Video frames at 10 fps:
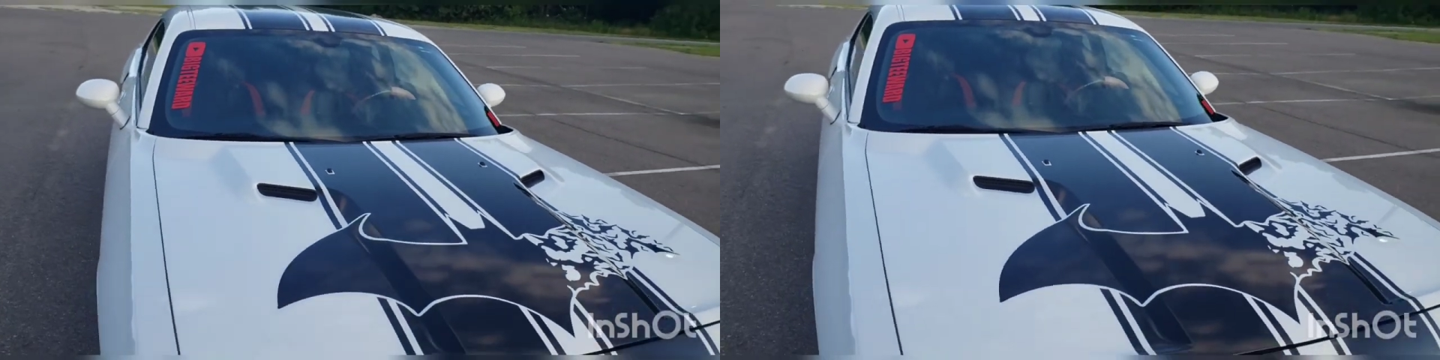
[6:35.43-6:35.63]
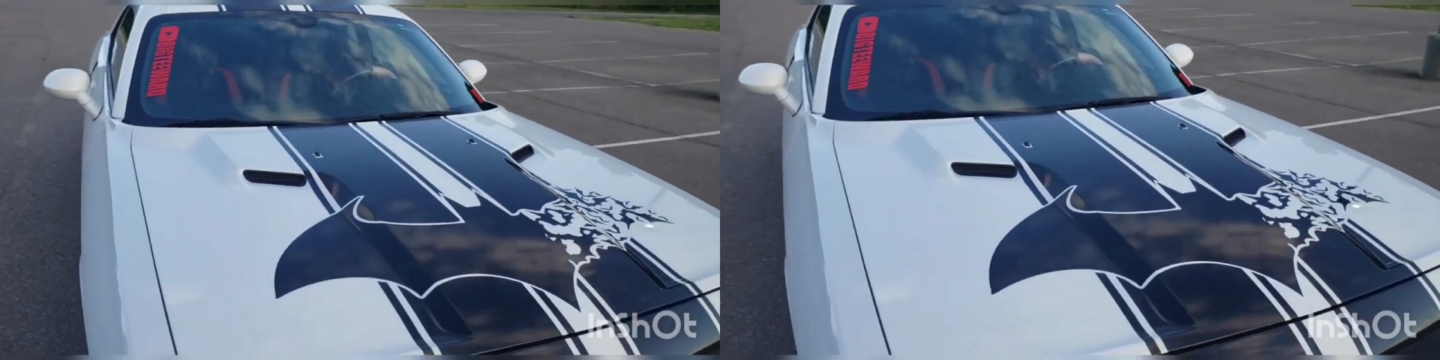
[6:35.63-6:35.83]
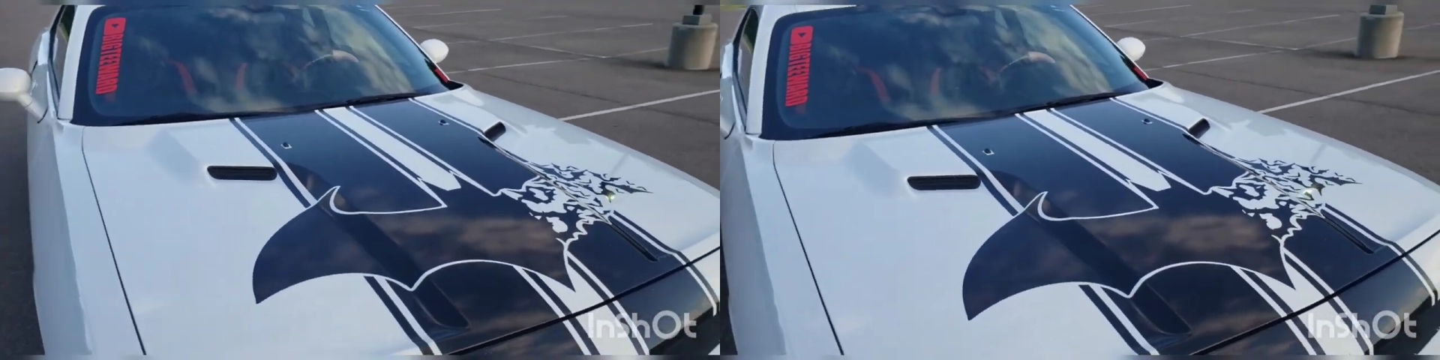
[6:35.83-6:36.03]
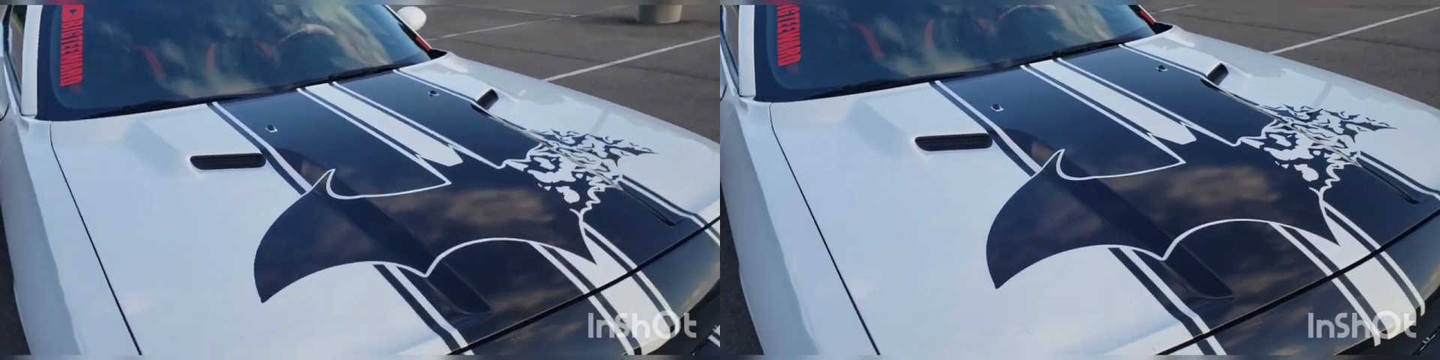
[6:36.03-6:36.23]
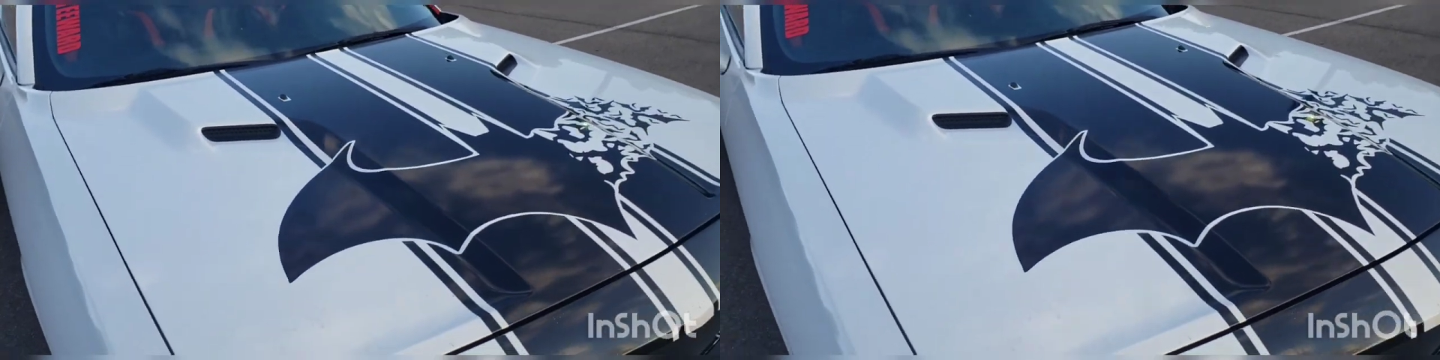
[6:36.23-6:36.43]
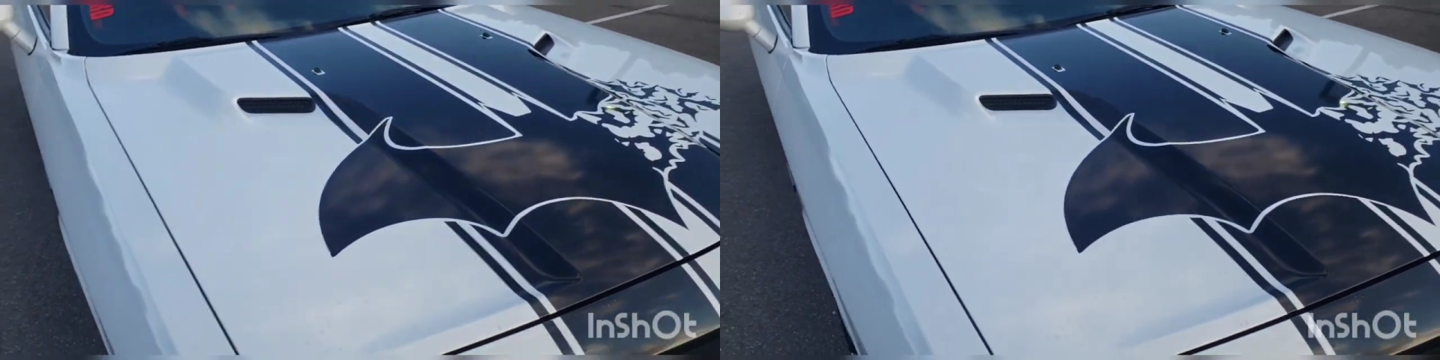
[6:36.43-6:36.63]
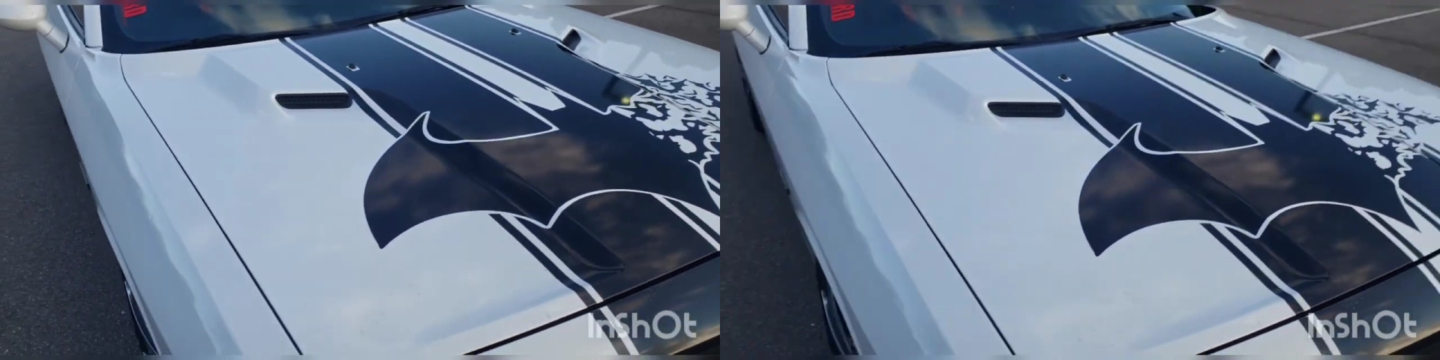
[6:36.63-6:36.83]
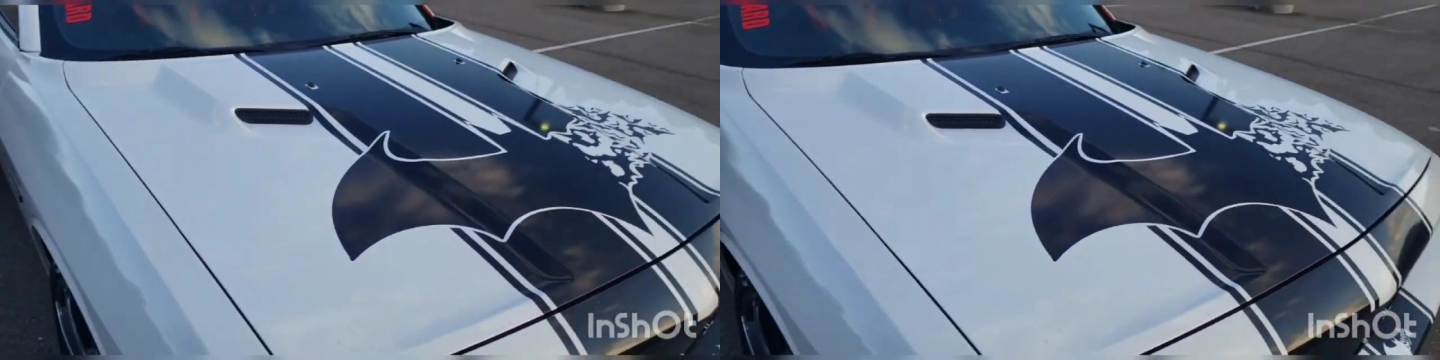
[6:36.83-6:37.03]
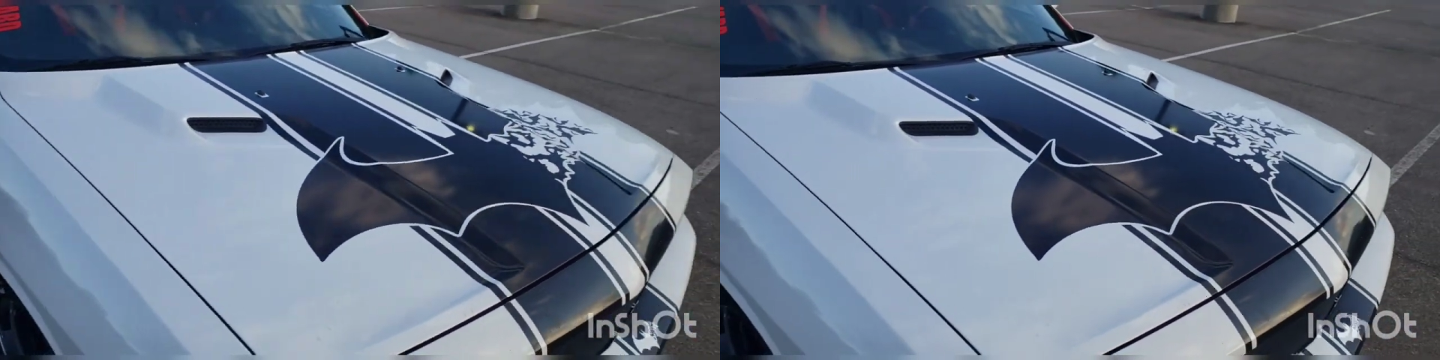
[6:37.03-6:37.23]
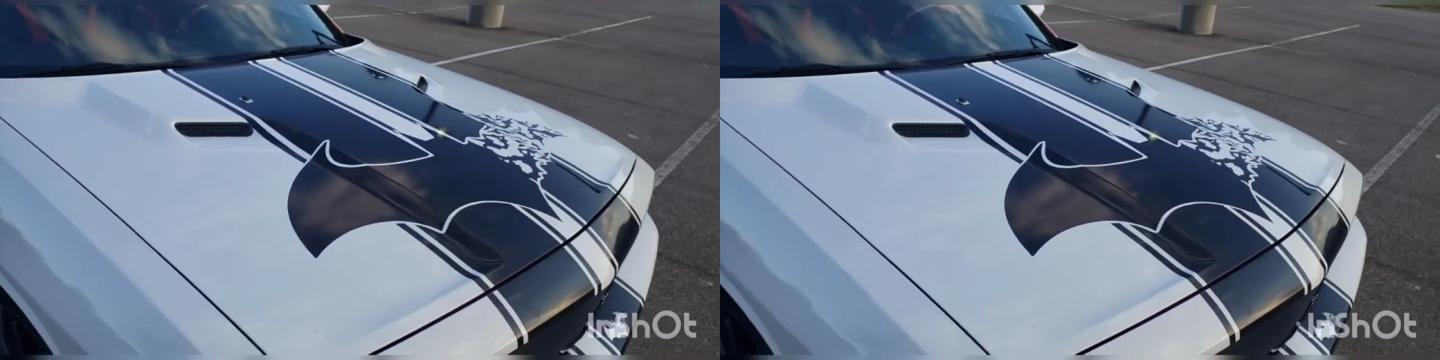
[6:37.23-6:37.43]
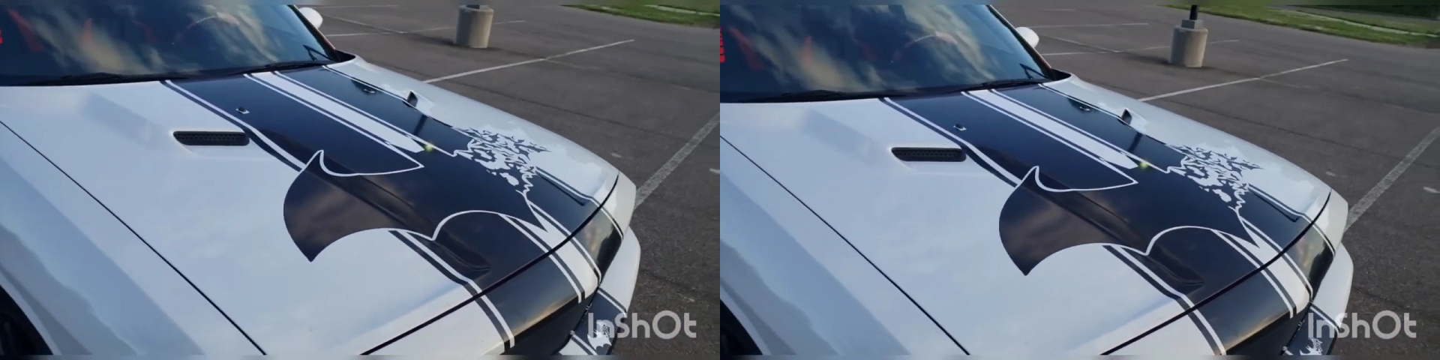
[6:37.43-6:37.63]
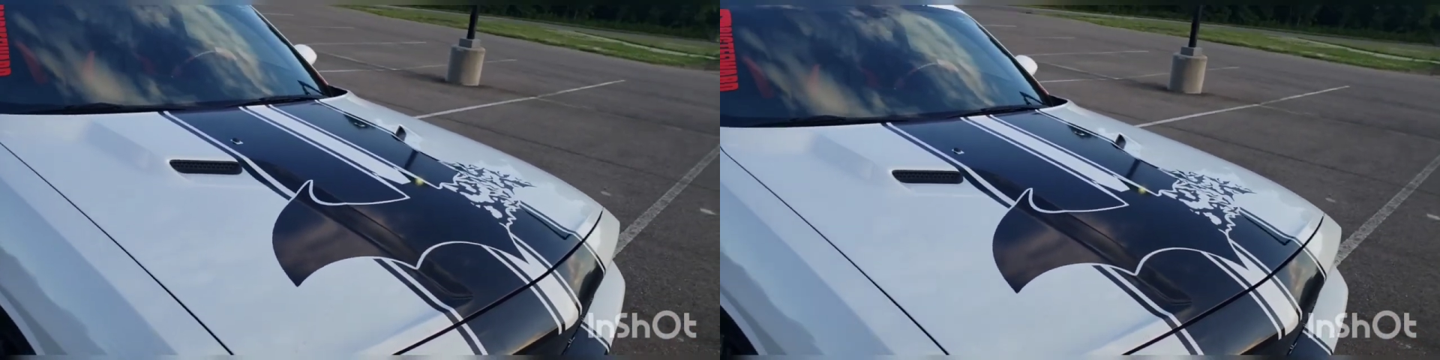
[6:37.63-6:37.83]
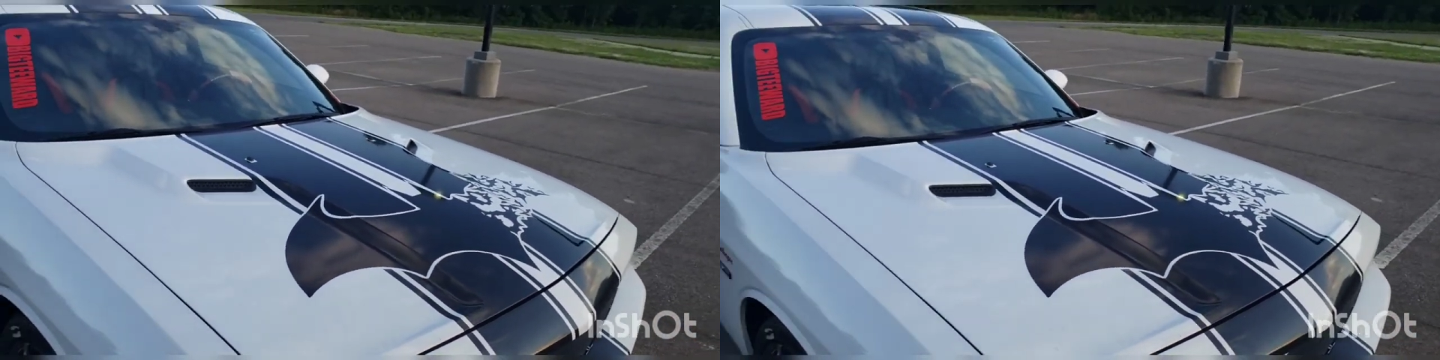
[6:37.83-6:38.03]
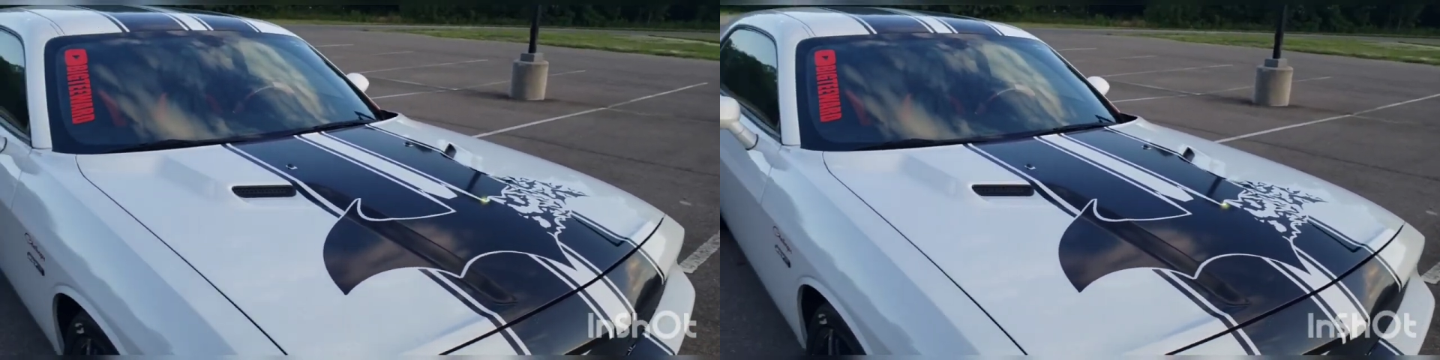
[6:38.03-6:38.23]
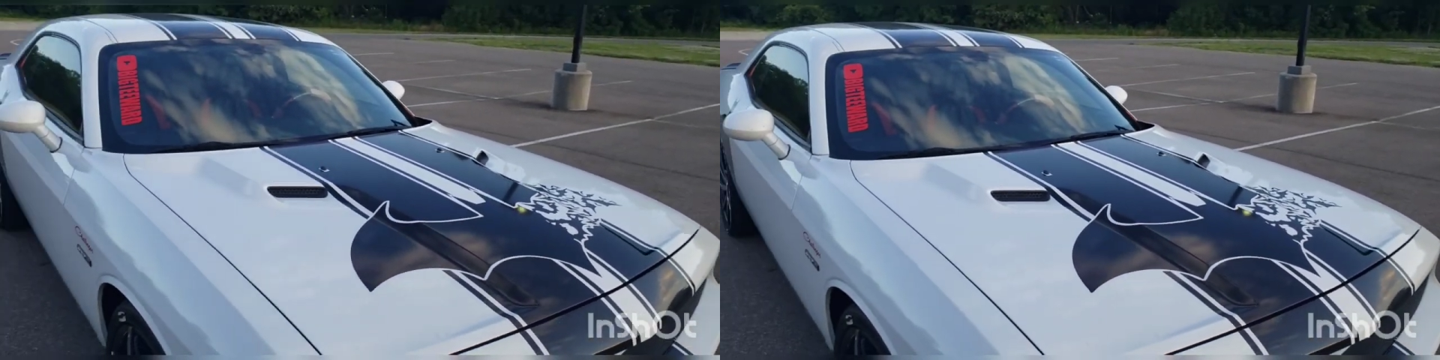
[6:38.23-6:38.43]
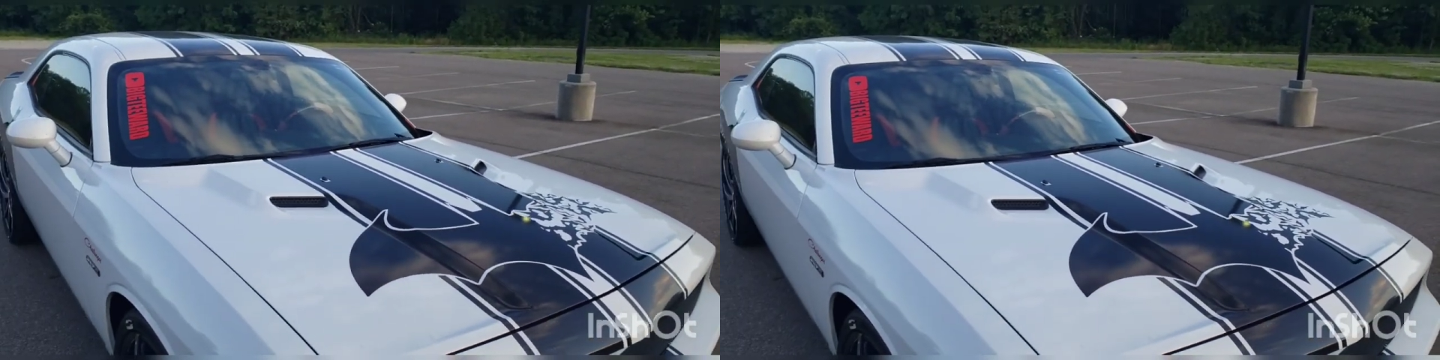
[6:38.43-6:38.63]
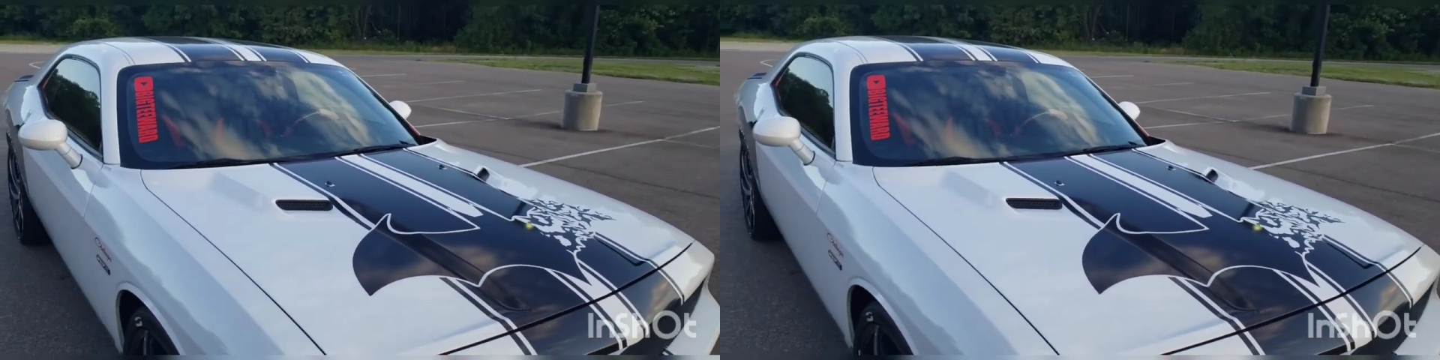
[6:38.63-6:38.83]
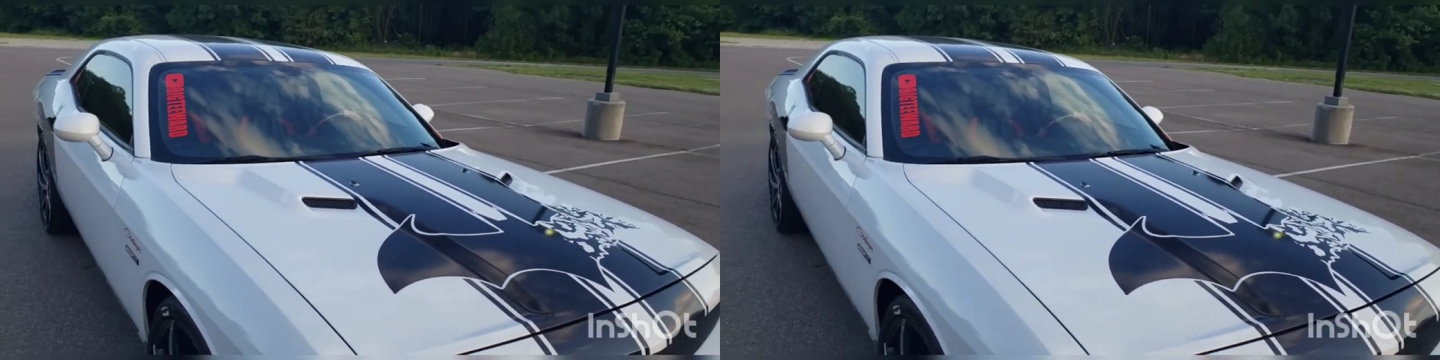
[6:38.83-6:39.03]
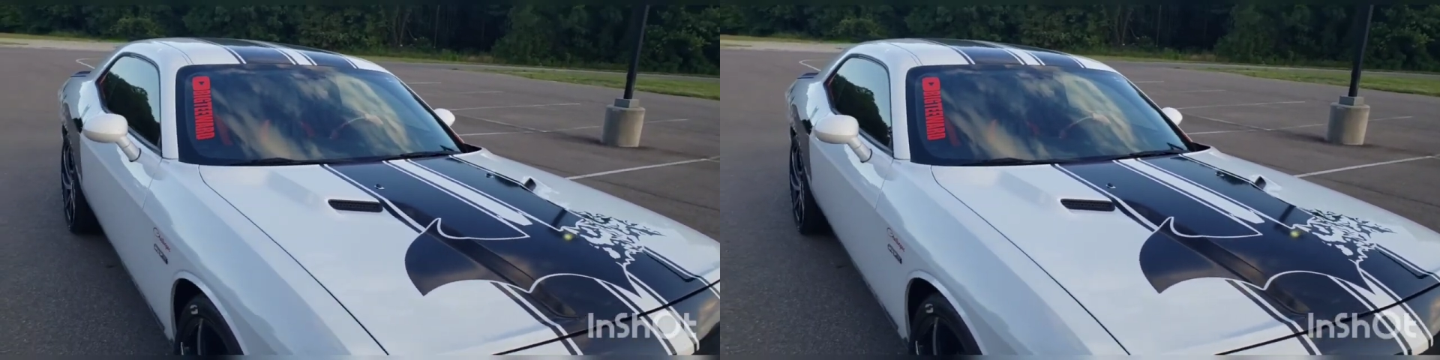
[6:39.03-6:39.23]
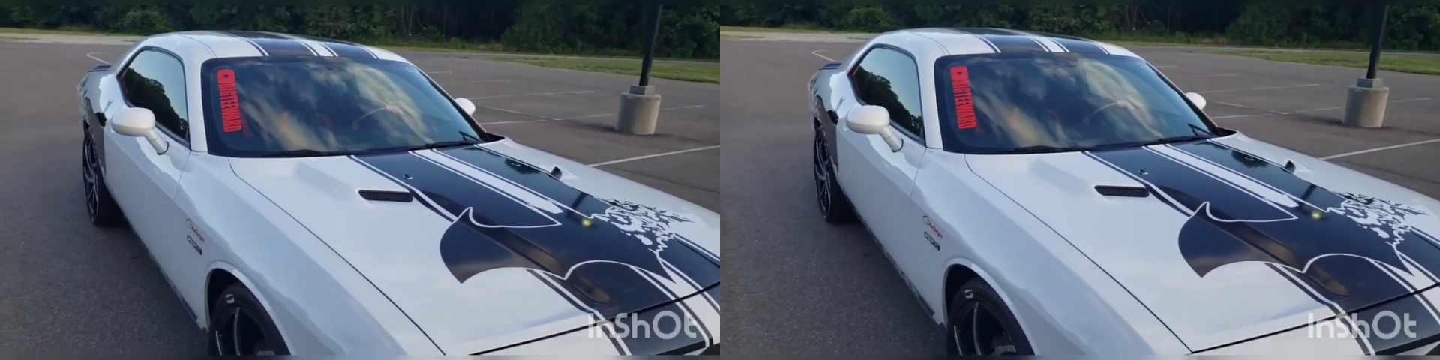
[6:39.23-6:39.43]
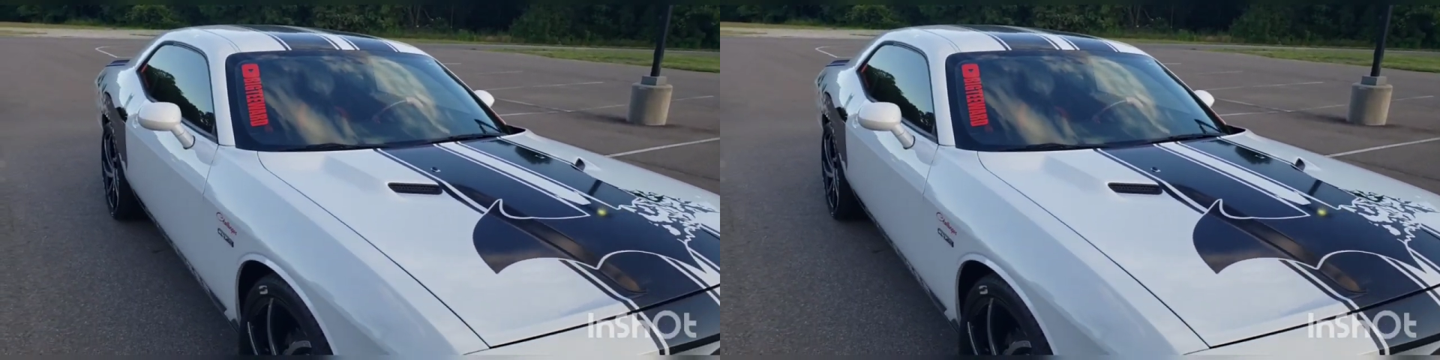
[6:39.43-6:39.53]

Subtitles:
No face is visible, so there are no lips to read.